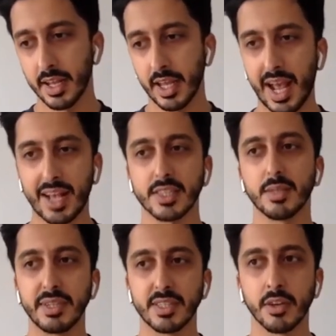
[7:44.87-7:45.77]
it has
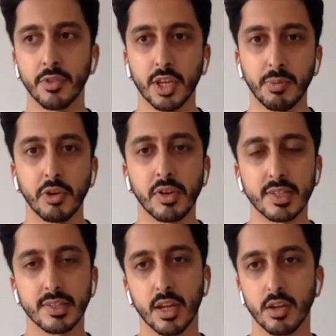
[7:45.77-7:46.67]
to be done on the
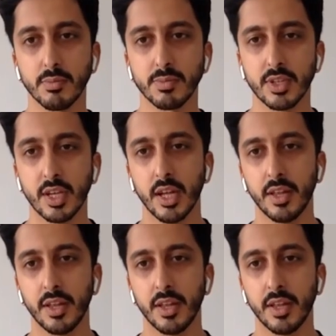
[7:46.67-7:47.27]
community's terms.